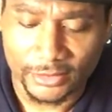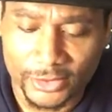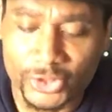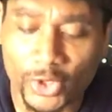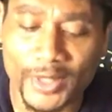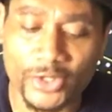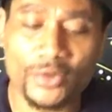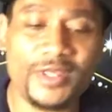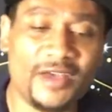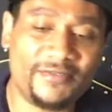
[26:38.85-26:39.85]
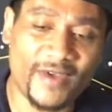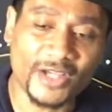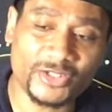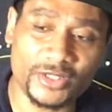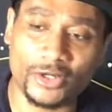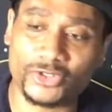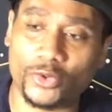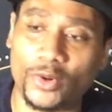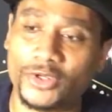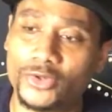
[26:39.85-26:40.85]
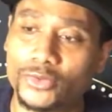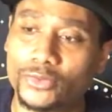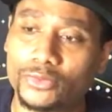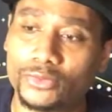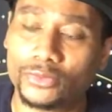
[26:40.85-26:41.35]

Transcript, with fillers: showing you the affection or showing you